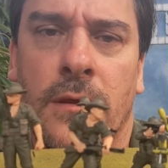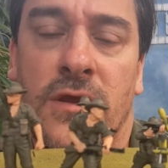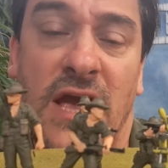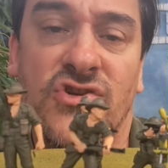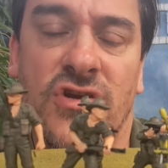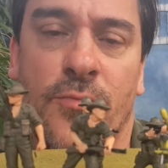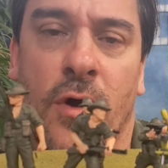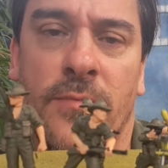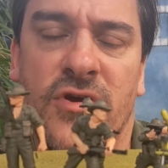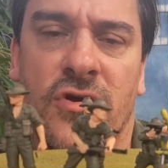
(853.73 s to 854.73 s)
Actually, you
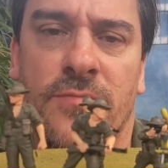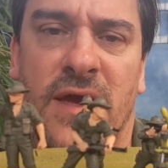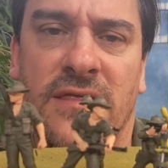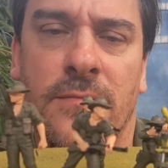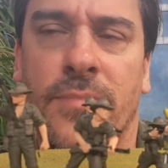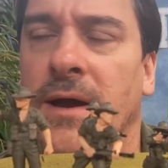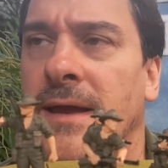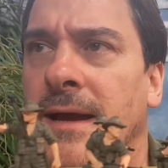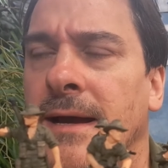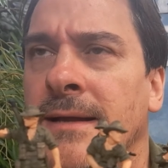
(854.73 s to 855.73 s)
probably could make them
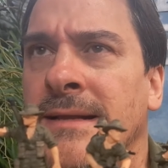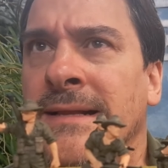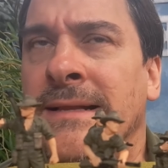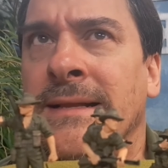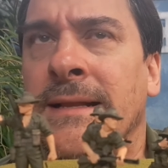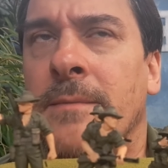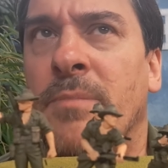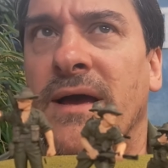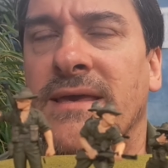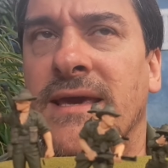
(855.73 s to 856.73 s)

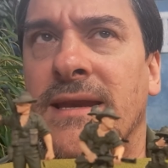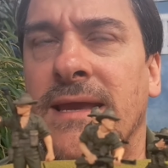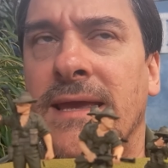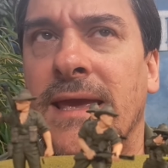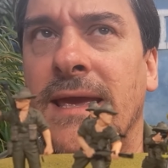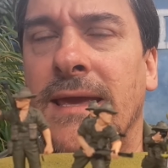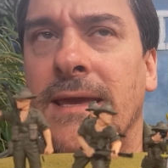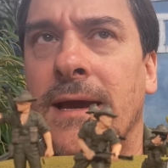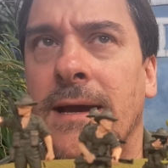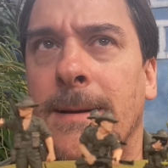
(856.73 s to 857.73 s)
by getting
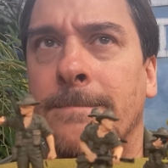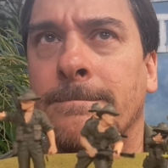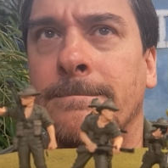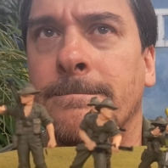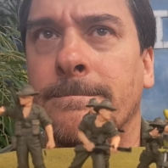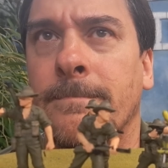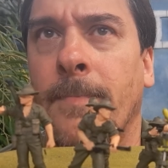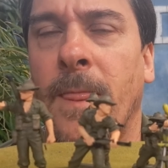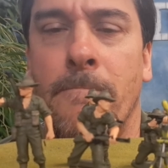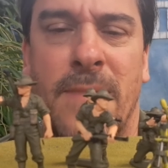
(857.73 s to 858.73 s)
a
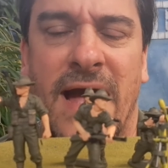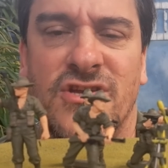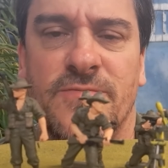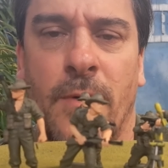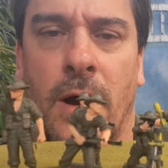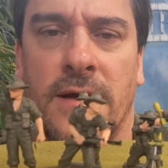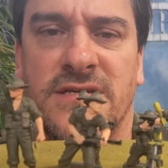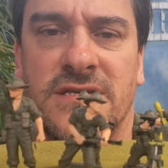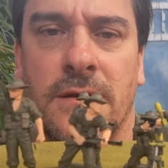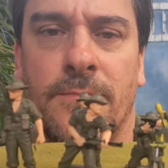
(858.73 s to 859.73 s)

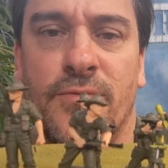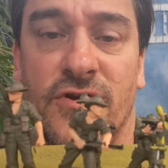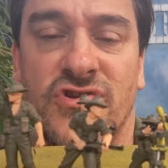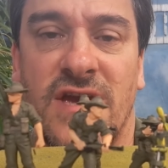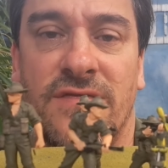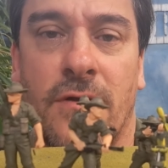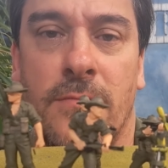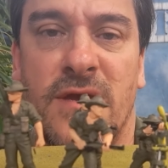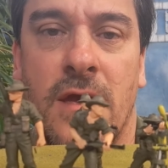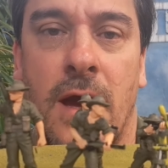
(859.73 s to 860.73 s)
matchbox, a British 8th
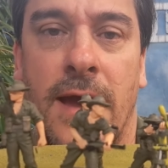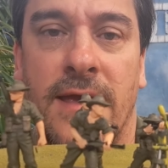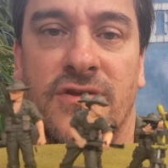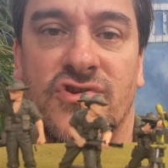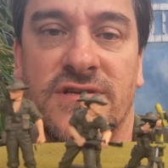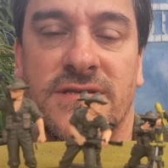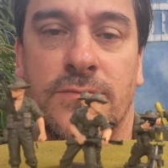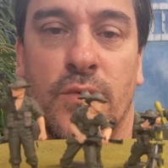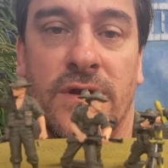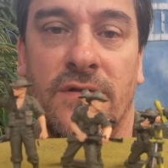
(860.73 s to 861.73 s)
Army guy, and just
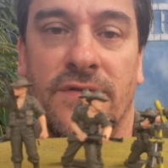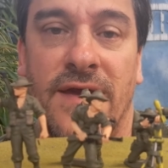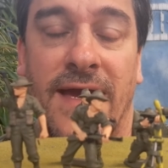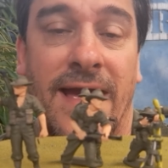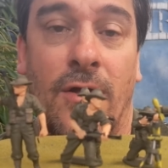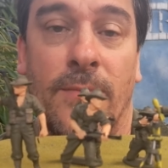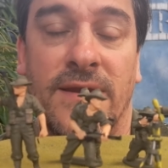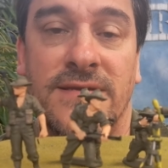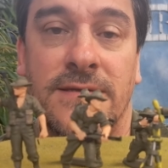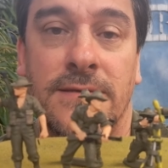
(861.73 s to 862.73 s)
whittle the helmet